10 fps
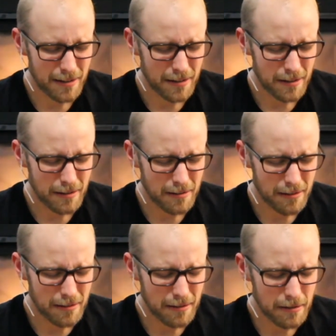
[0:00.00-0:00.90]

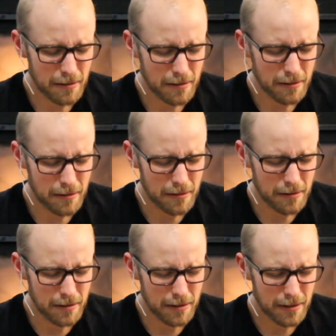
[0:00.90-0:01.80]

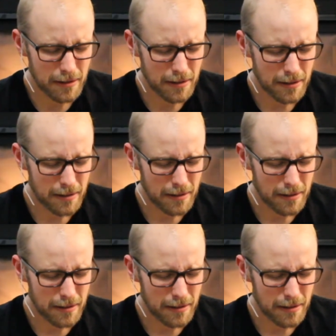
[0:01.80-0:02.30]
[no speech]